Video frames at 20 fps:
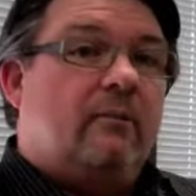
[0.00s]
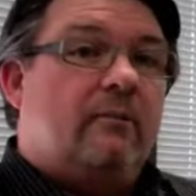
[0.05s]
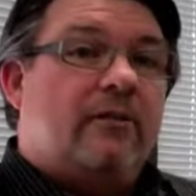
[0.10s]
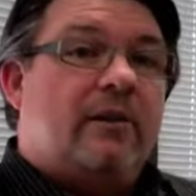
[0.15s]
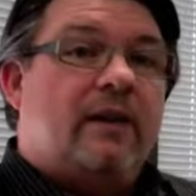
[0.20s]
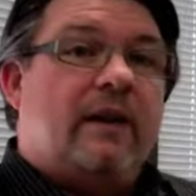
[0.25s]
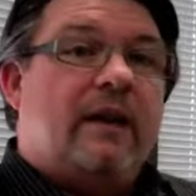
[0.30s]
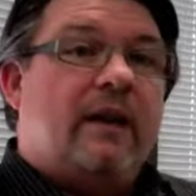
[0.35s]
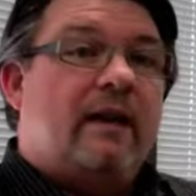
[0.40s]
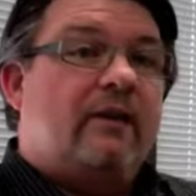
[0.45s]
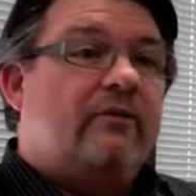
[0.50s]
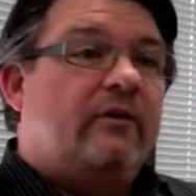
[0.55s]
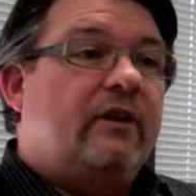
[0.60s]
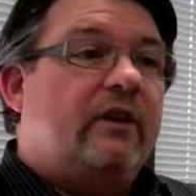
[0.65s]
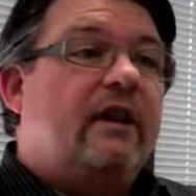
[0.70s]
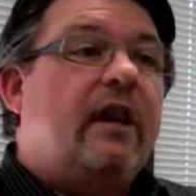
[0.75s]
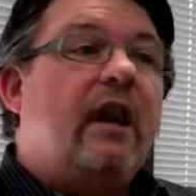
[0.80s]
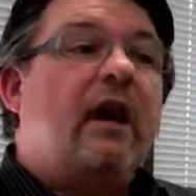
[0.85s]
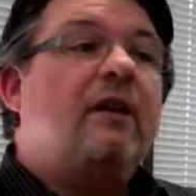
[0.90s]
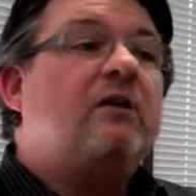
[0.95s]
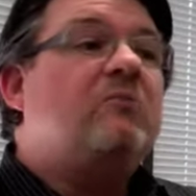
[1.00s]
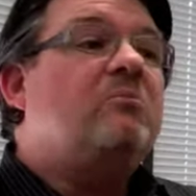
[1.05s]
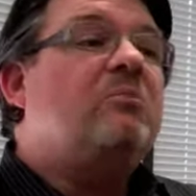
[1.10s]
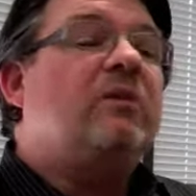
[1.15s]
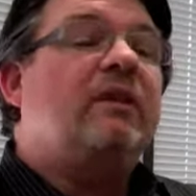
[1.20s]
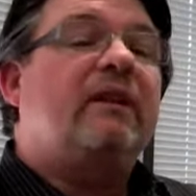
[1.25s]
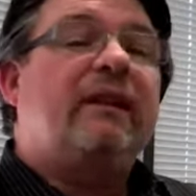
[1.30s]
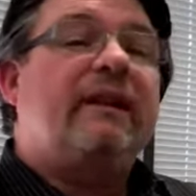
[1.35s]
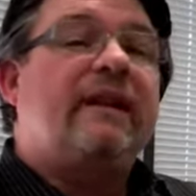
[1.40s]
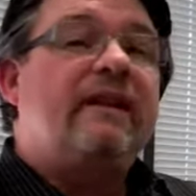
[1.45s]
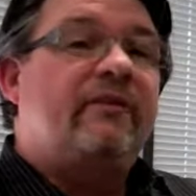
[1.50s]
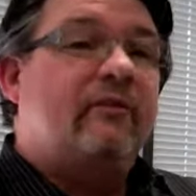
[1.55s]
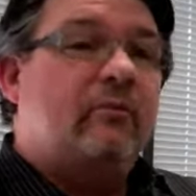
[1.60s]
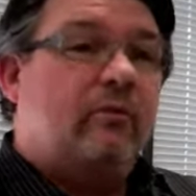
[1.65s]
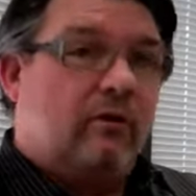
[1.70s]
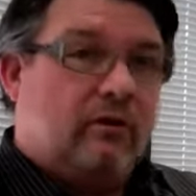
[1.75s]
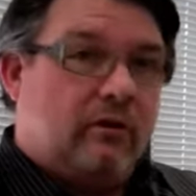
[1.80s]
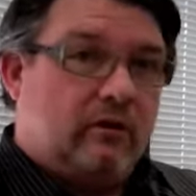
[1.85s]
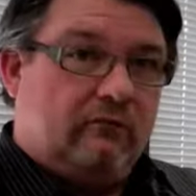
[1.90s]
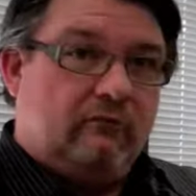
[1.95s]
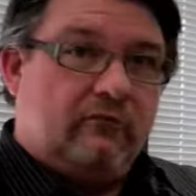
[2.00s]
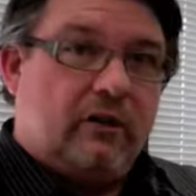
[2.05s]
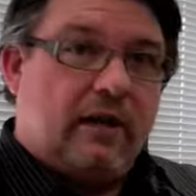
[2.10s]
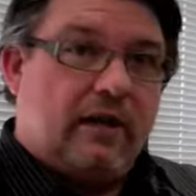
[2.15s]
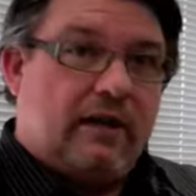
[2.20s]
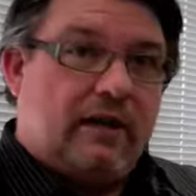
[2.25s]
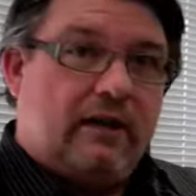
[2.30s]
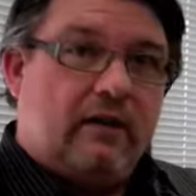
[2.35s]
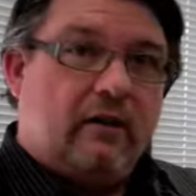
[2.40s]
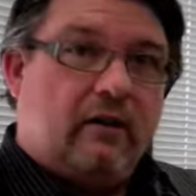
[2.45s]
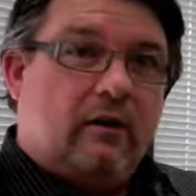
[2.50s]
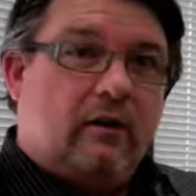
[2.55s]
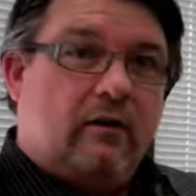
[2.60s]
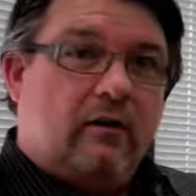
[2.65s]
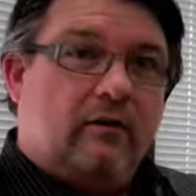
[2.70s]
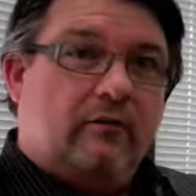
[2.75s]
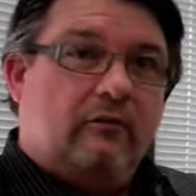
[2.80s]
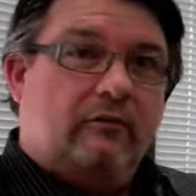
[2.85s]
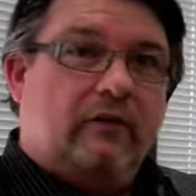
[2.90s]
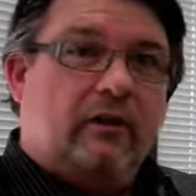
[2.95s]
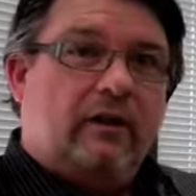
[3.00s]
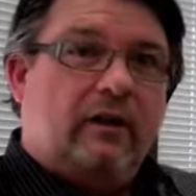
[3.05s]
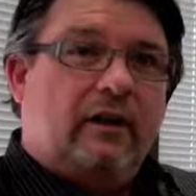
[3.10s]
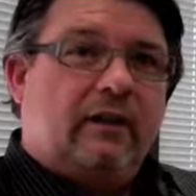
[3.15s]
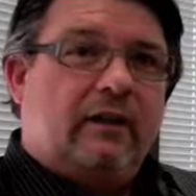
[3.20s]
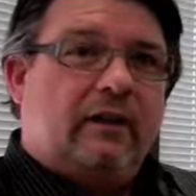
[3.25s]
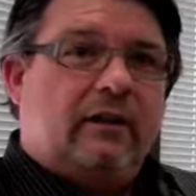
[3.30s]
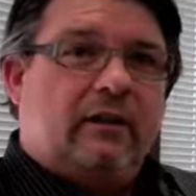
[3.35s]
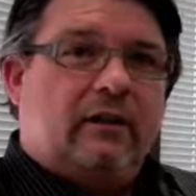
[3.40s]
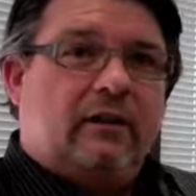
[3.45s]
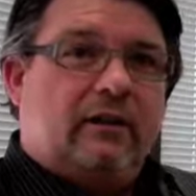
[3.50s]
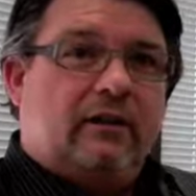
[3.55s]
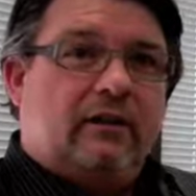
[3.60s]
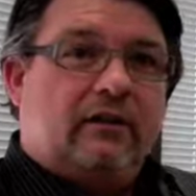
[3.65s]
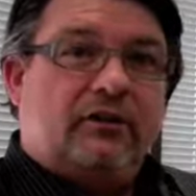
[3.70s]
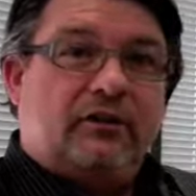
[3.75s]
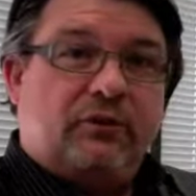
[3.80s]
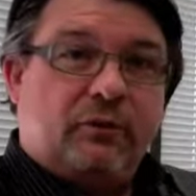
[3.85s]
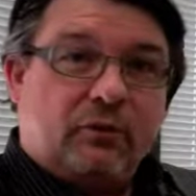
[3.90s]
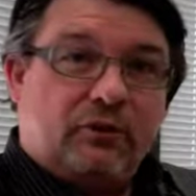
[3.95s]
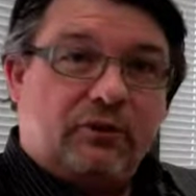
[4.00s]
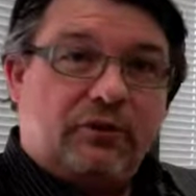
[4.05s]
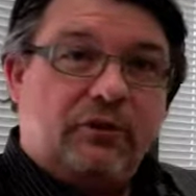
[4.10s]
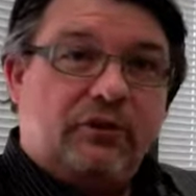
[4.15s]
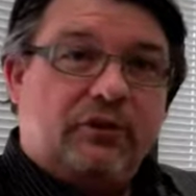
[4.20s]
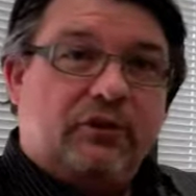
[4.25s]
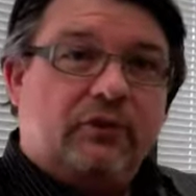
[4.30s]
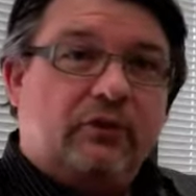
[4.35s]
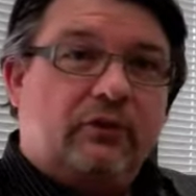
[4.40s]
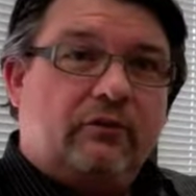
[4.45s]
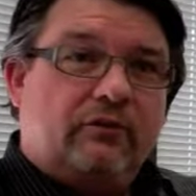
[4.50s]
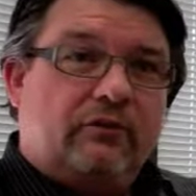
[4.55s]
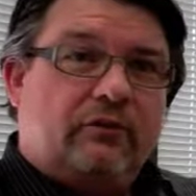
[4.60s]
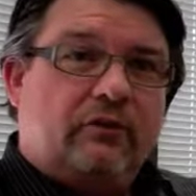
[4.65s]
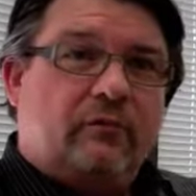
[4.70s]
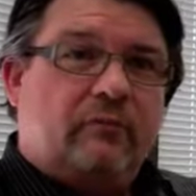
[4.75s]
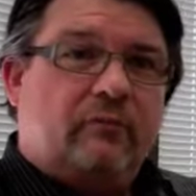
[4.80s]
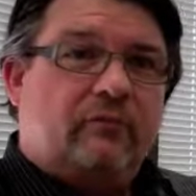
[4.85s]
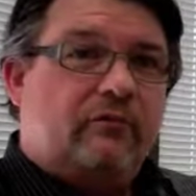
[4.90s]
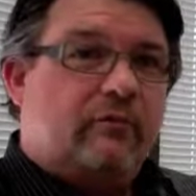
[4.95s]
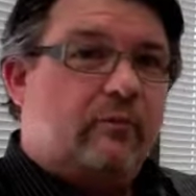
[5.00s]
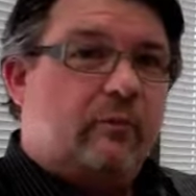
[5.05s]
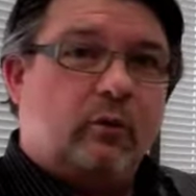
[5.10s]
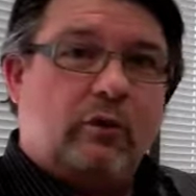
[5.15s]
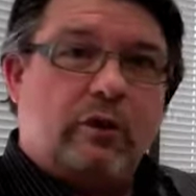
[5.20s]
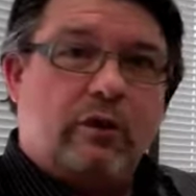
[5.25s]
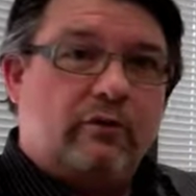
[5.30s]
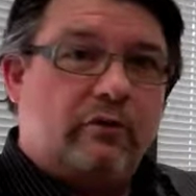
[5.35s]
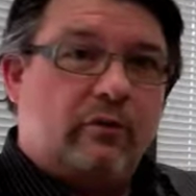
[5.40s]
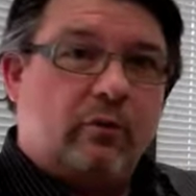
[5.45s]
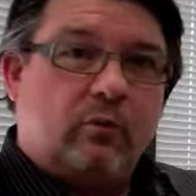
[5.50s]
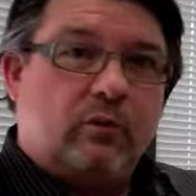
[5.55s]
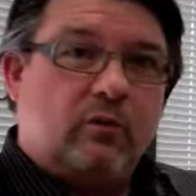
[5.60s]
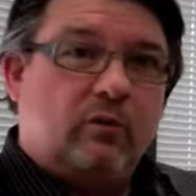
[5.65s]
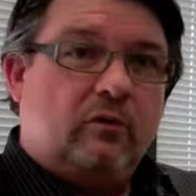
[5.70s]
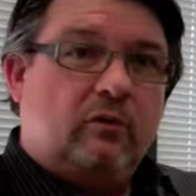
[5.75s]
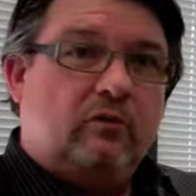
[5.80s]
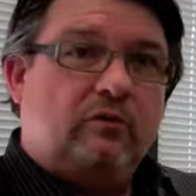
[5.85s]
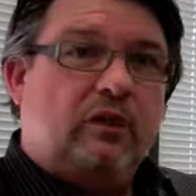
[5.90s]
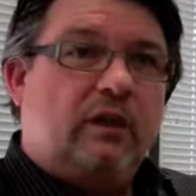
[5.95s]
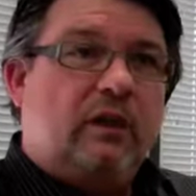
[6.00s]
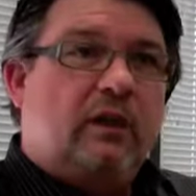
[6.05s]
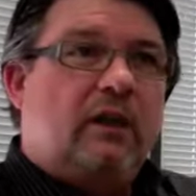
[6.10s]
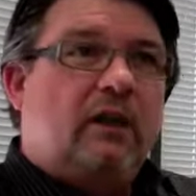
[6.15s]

They have an unbelievable array of sources from all over the world.